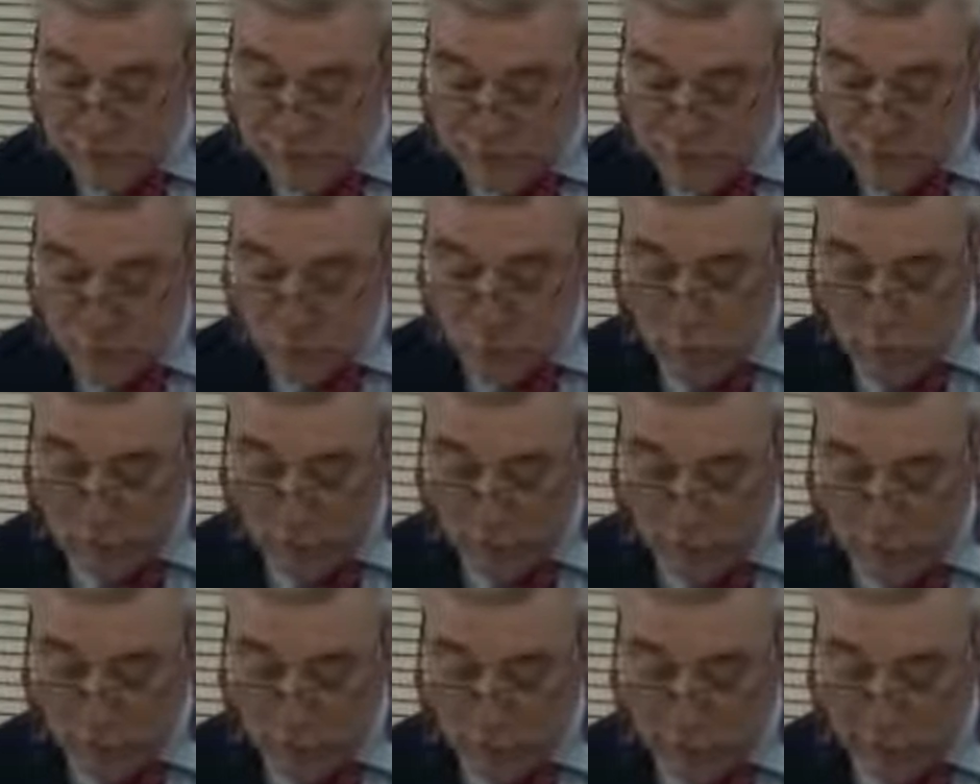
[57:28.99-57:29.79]
these
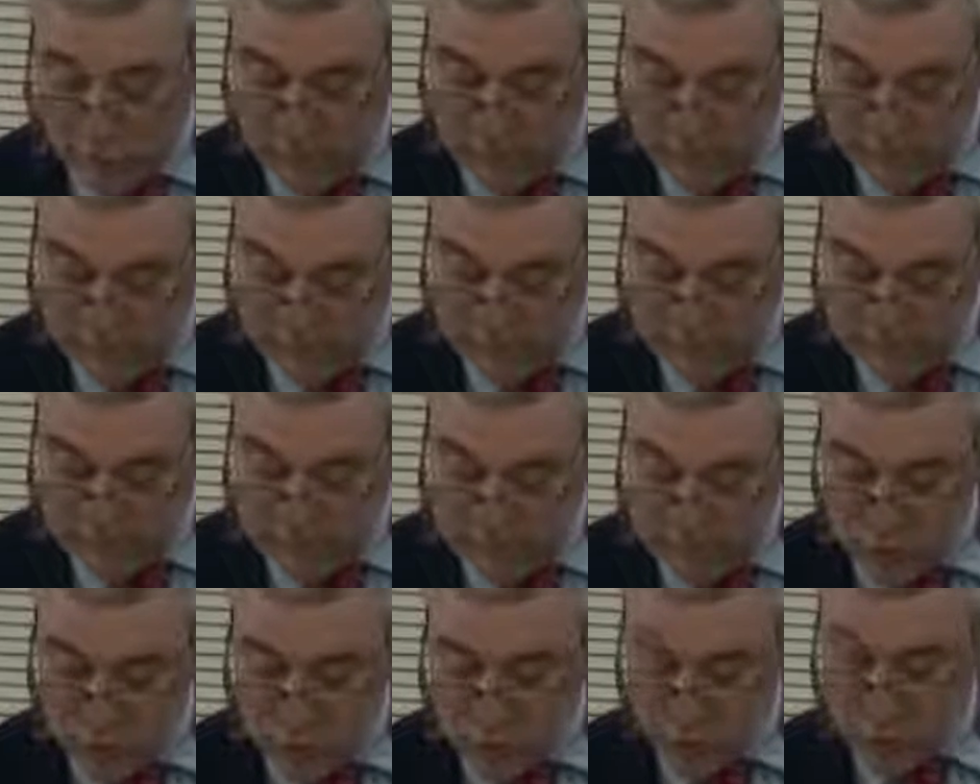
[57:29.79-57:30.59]
wonderful
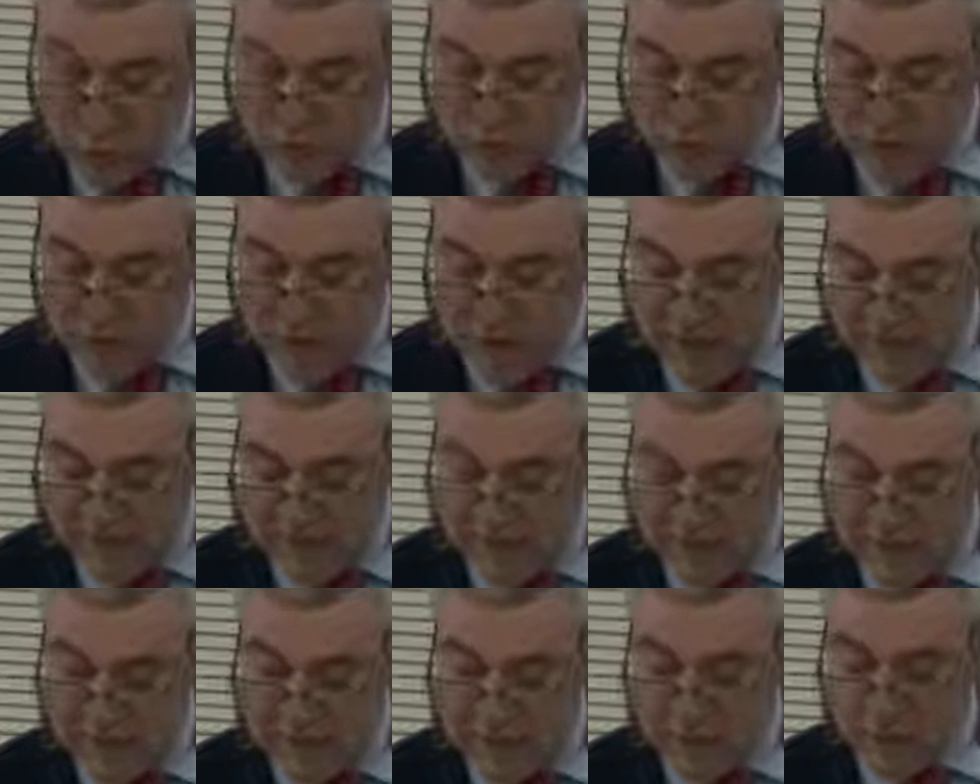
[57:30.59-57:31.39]
facilities to
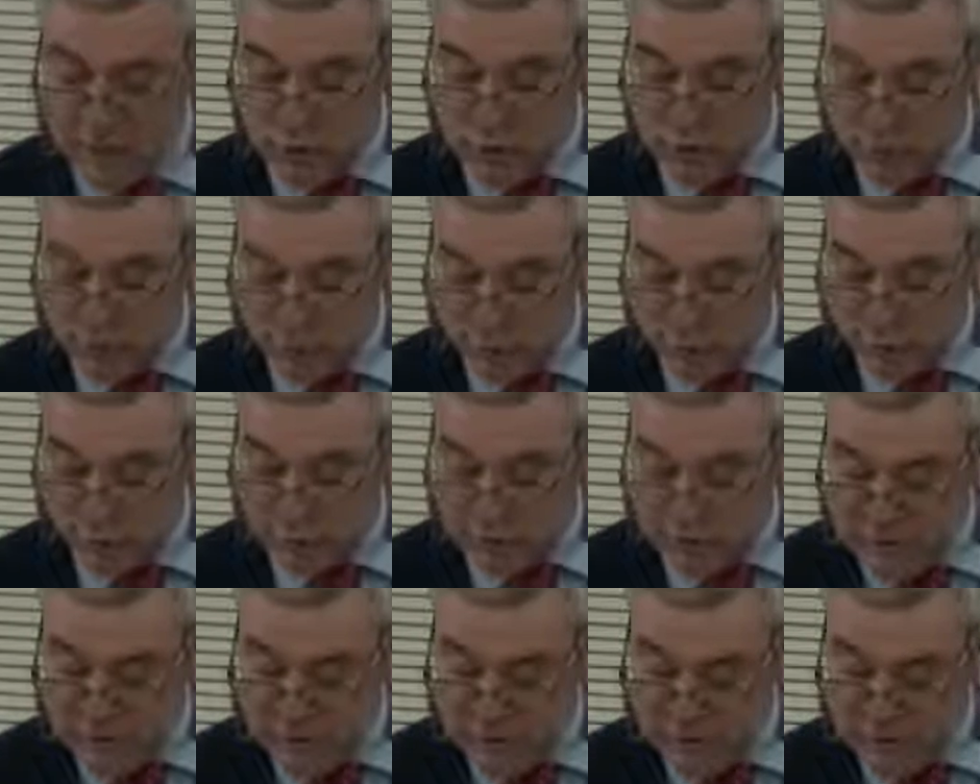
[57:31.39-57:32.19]
attract
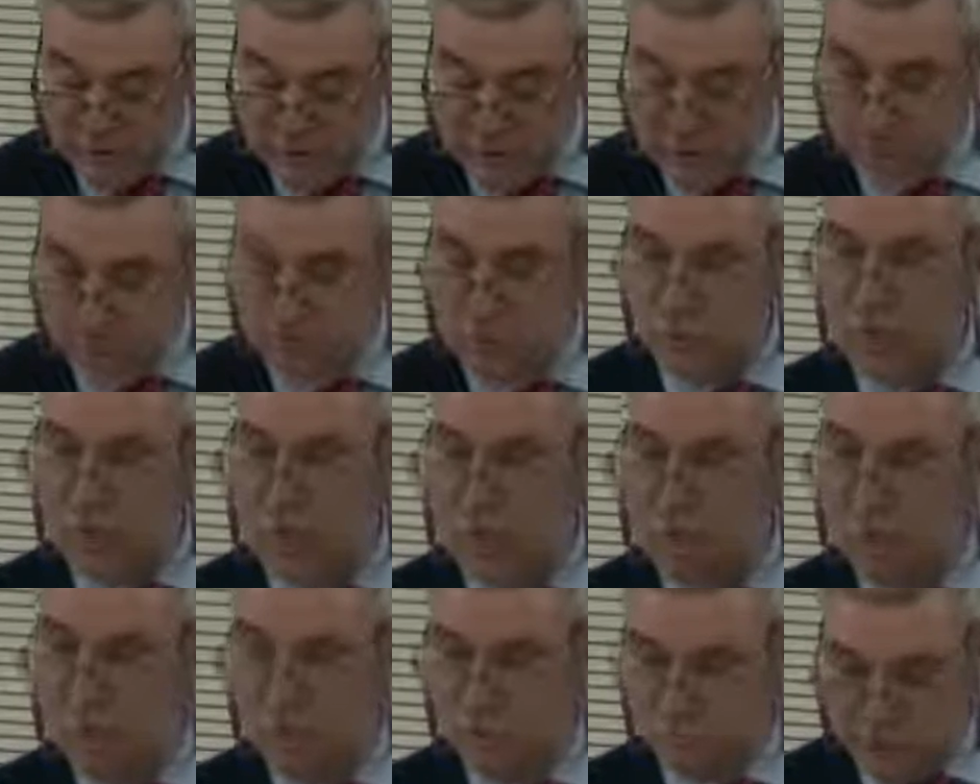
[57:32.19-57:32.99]
sporting teams to
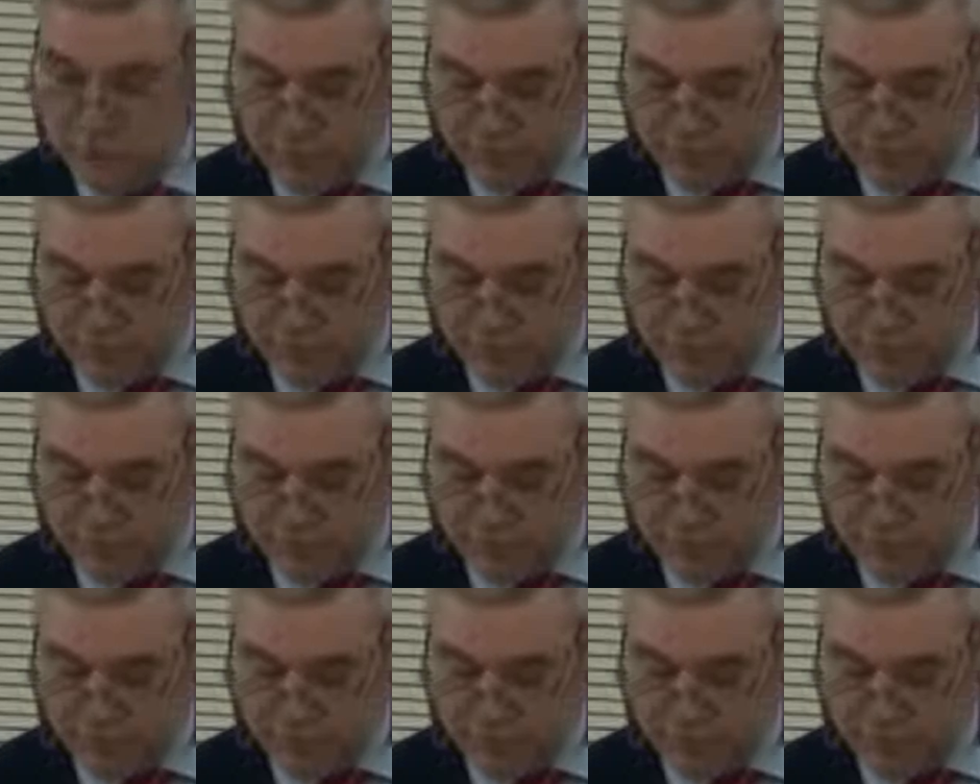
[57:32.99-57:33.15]
come to